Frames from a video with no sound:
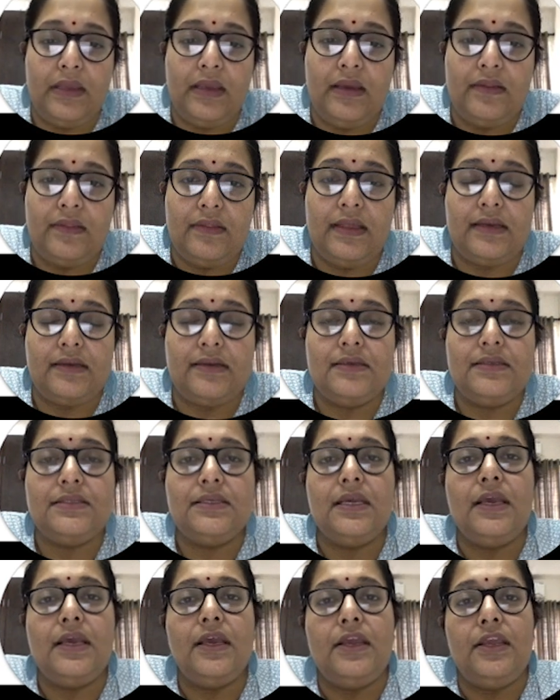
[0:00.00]
That is,
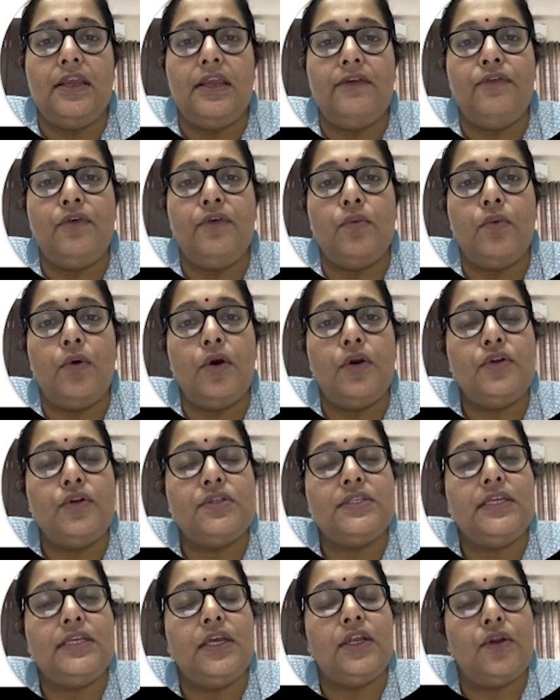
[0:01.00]
if you want to
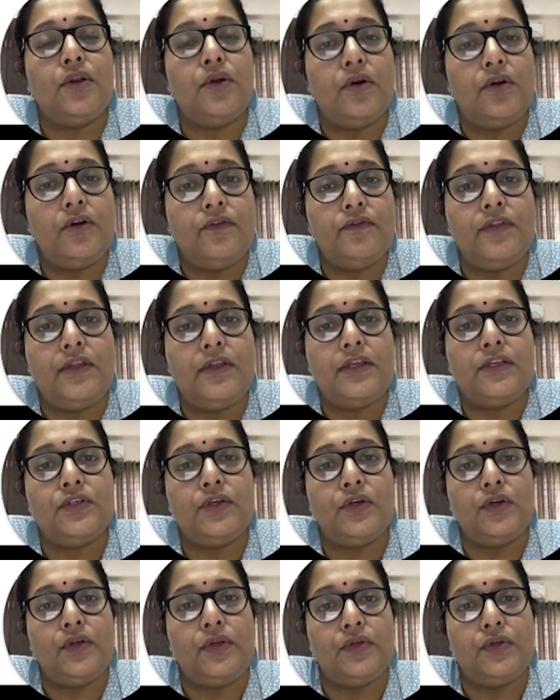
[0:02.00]
see a lot of things
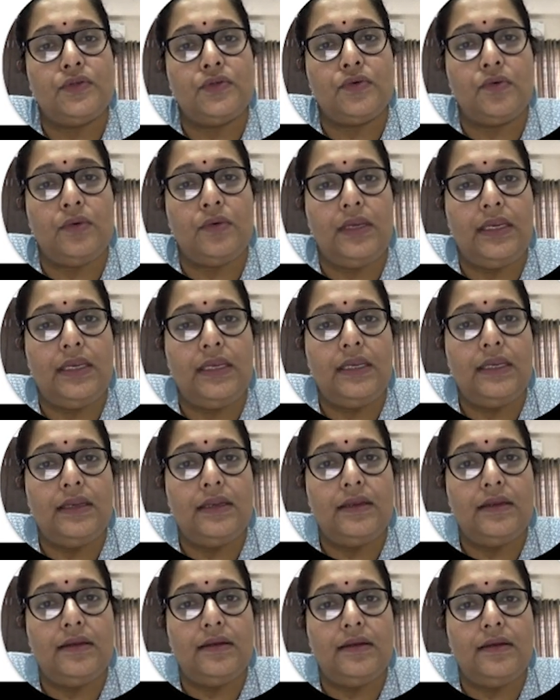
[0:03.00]
on your screen,
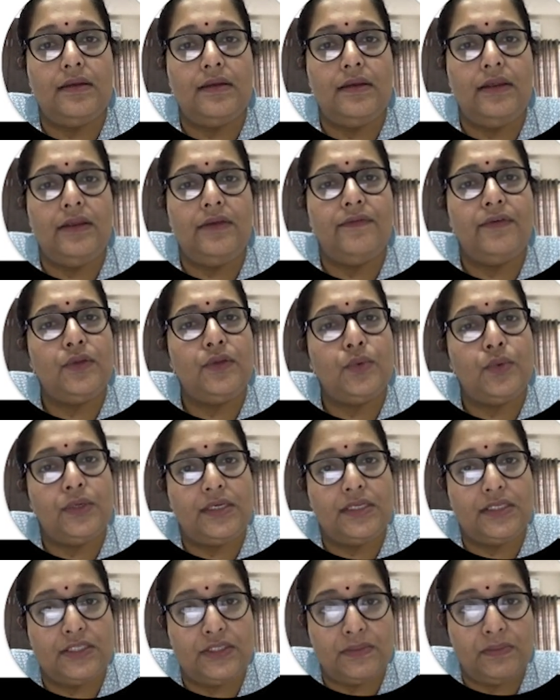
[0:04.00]
even though it
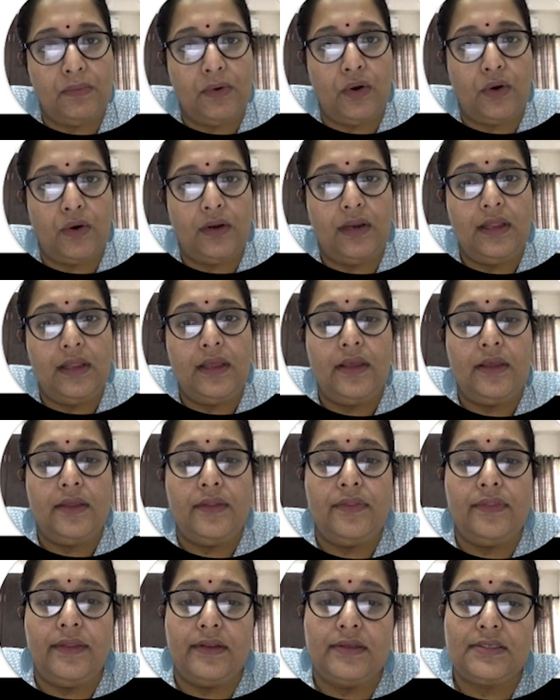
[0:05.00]
is small,
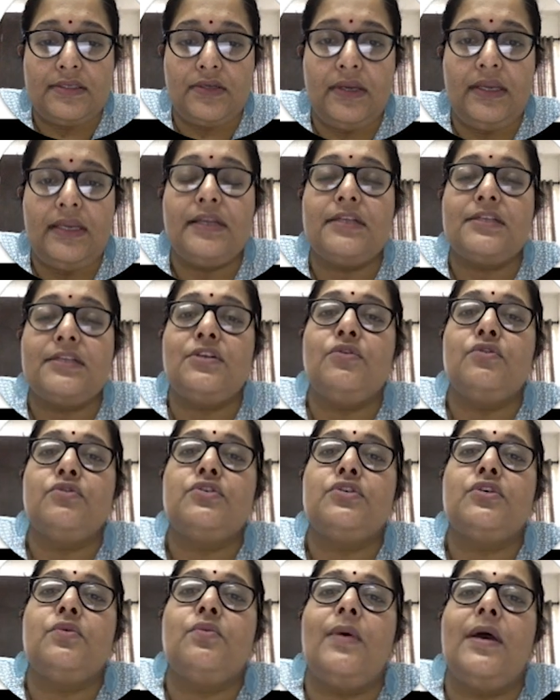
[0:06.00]
the screen
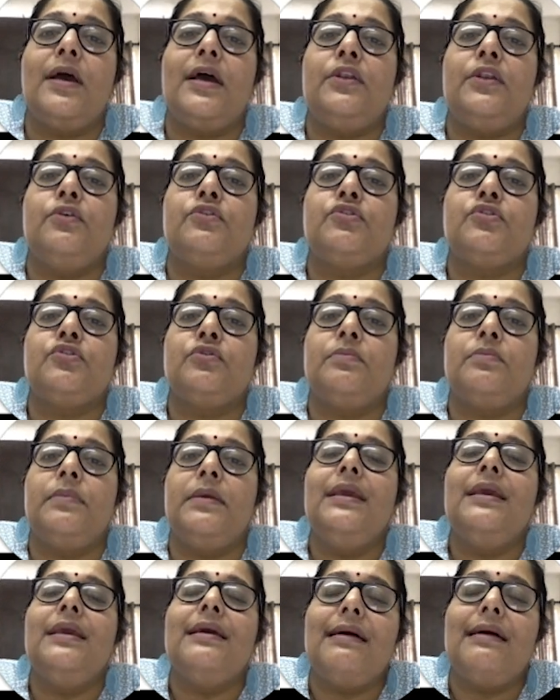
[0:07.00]
resolution value should
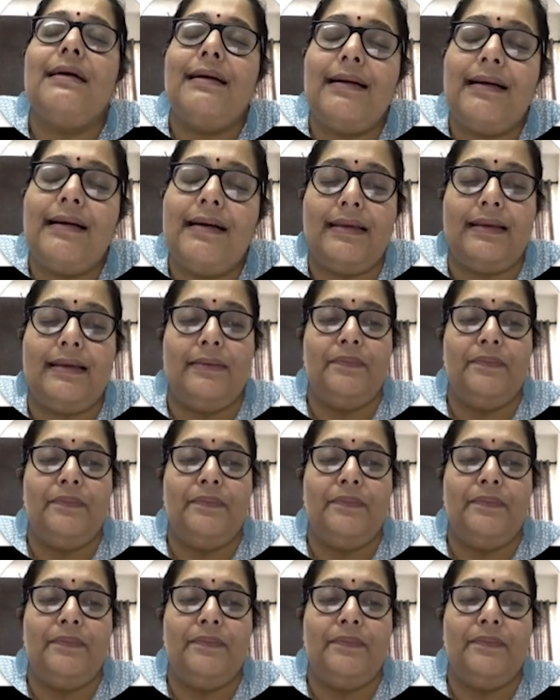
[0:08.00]
be high.